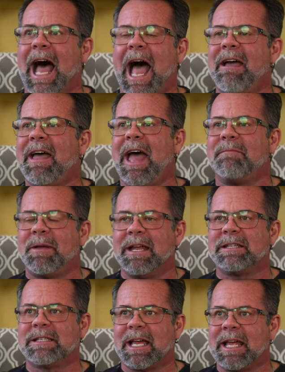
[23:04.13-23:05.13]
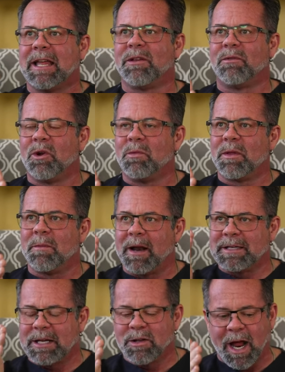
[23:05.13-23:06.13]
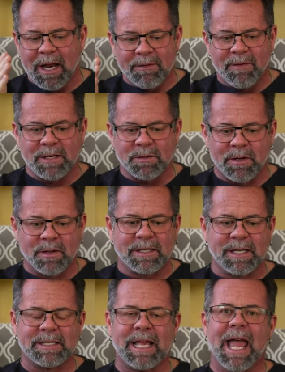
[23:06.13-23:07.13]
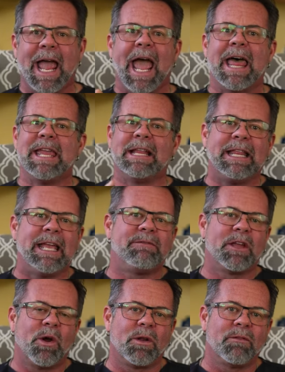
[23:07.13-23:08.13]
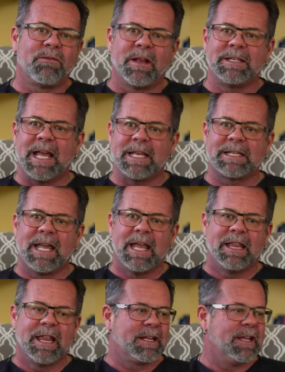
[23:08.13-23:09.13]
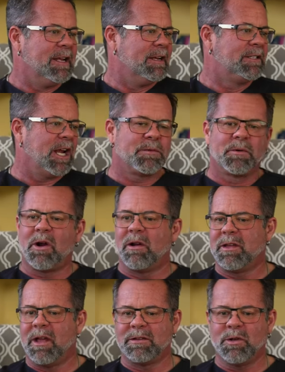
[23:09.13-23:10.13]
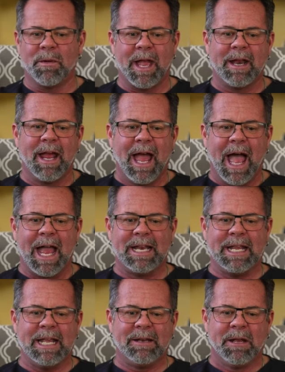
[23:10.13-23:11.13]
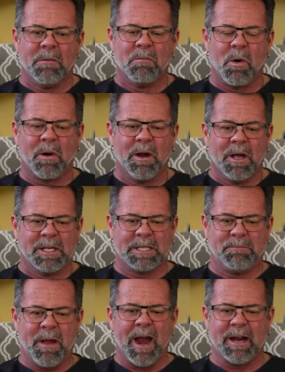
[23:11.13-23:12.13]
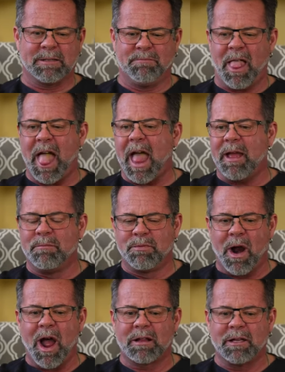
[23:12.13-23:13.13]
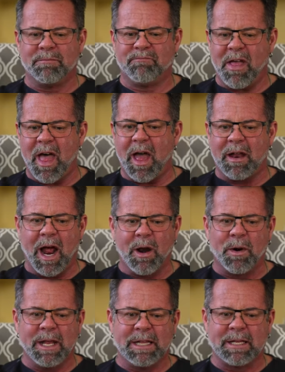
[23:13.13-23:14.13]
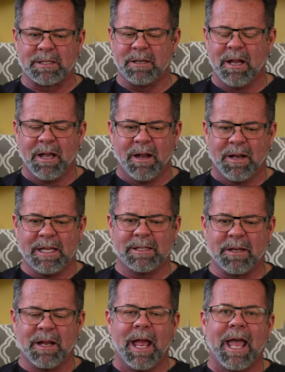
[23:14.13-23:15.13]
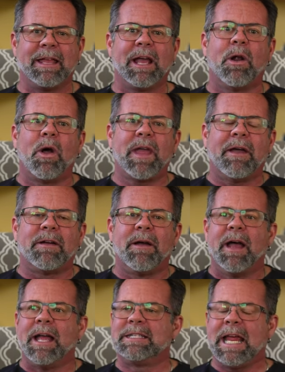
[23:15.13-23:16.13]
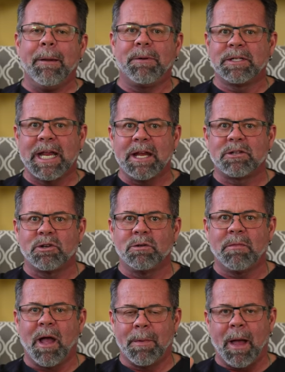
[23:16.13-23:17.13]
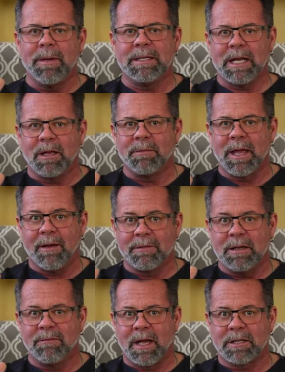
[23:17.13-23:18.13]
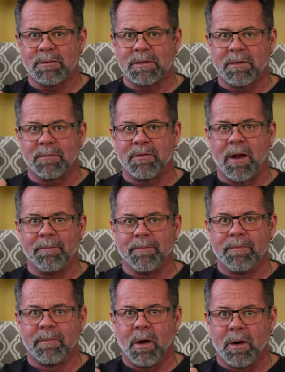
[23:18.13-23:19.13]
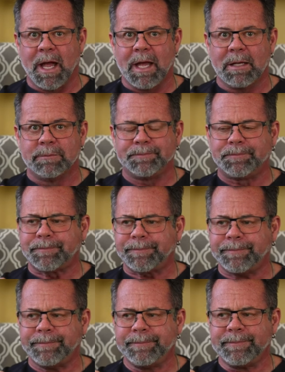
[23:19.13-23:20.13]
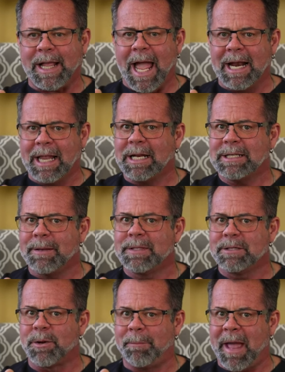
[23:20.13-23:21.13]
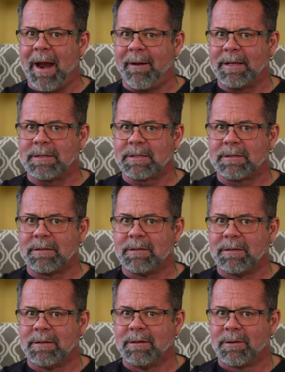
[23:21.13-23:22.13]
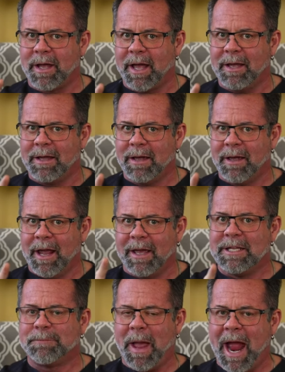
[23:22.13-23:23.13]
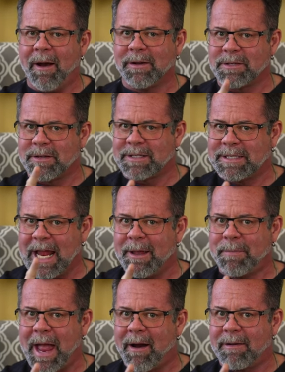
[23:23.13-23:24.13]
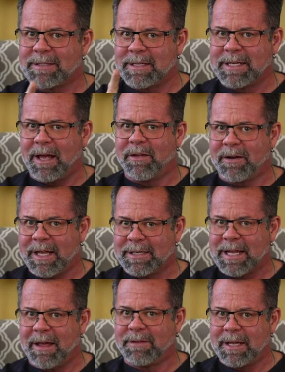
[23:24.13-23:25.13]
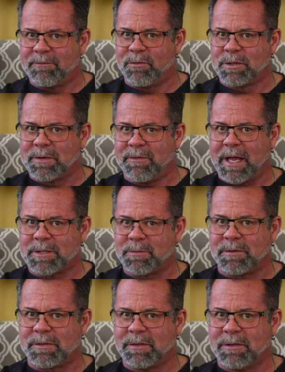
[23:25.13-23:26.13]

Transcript: I've had patients, I get in the room with them and I say, you got to eat vegetables, all these things. And they leave, they go to the front desk. Like Dr. McCarthy told me I'd, I'd eat more asparagus, blah, and broccoli, blah. And I don't want to eat this. And, eat this, and they, go, they have a, a temper tantrum about me telling them they have to eat vegetables up front. Okay. And a lot of times these are parents. Okay. And these parents are the same parents that tell their kids they have to eat fruits and vegetables.